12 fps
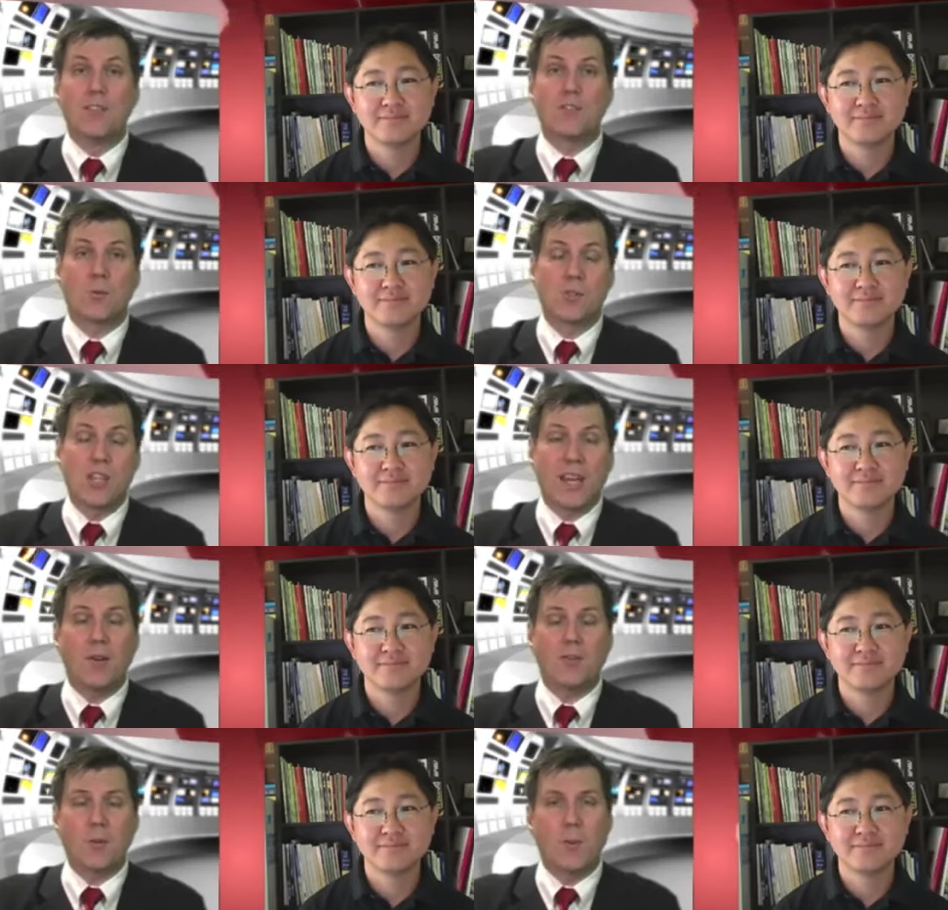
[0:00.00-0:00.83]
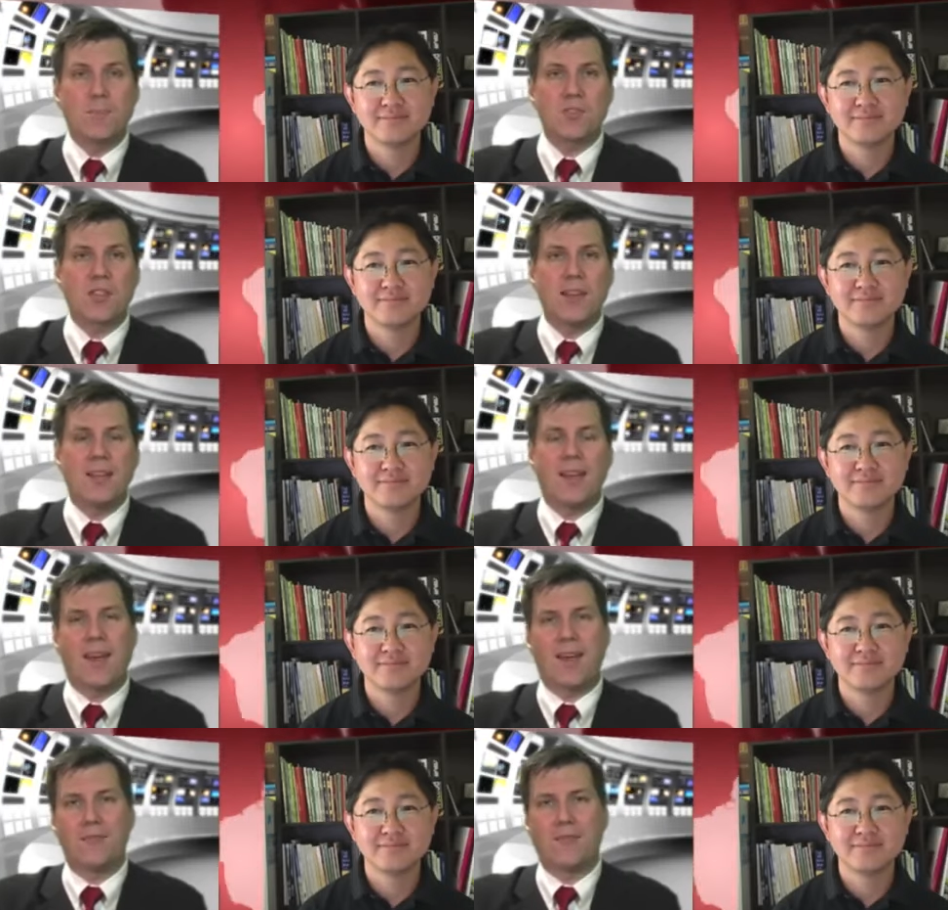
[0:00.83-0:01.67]
Speaker 1: So check out the
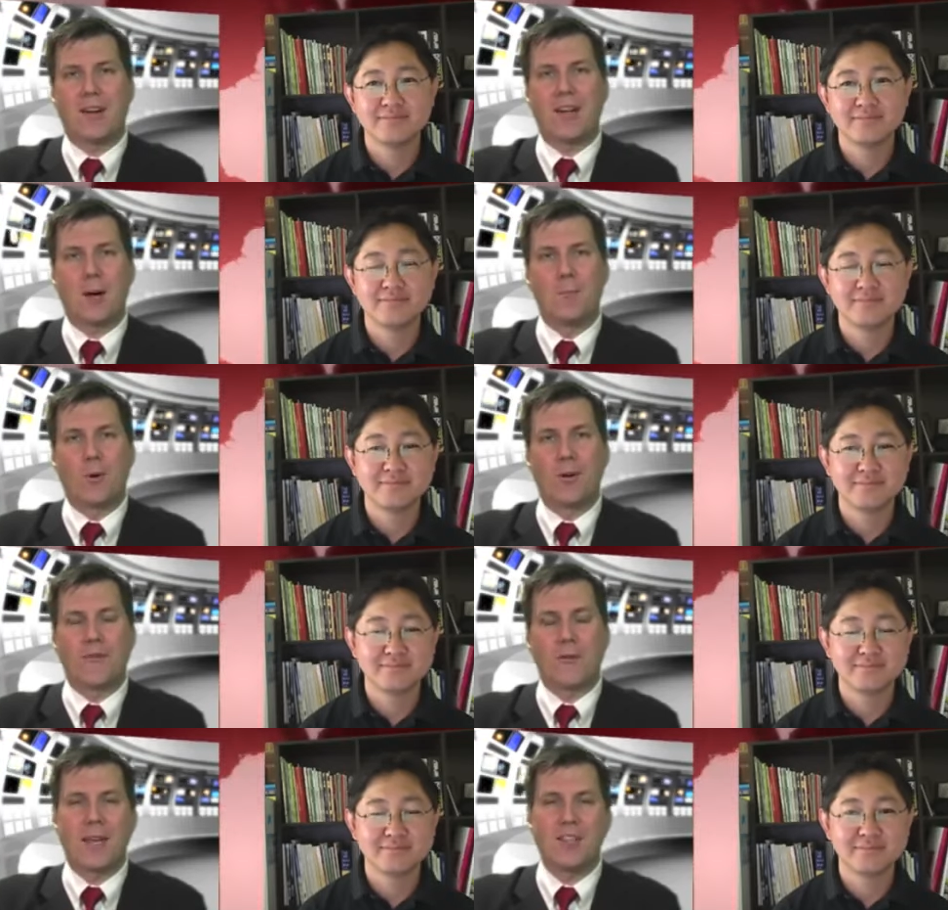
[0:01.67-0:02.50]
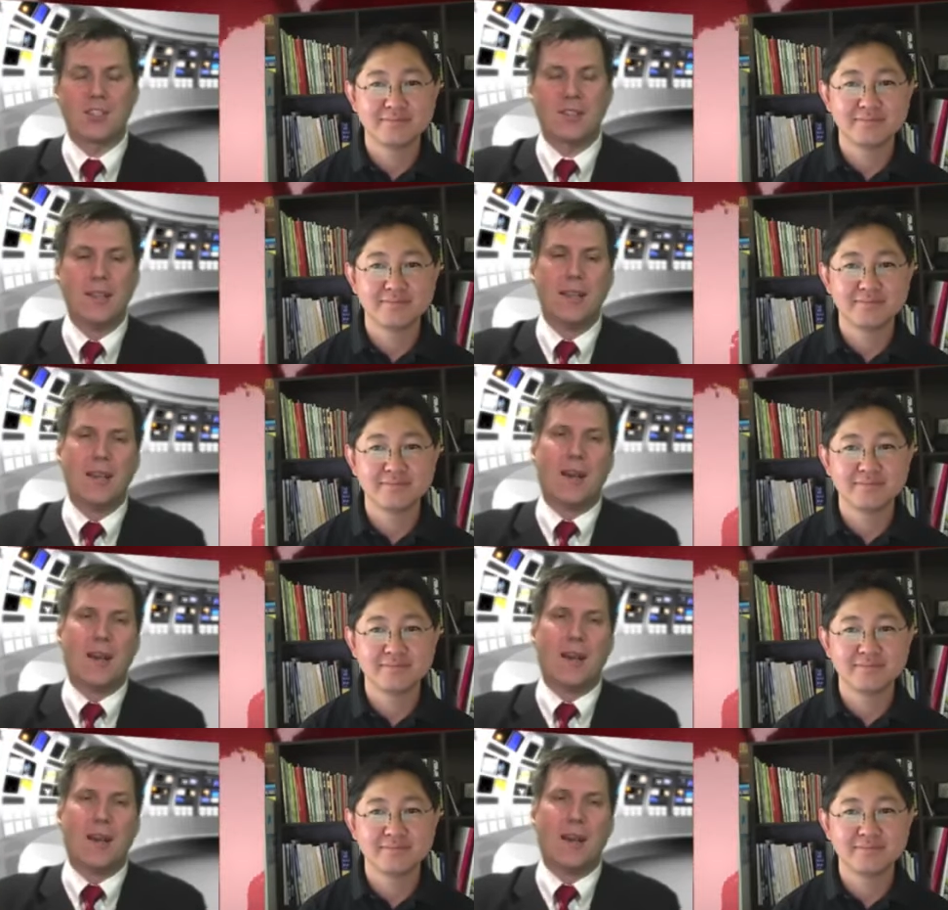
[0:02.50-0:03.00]
website and find out more information.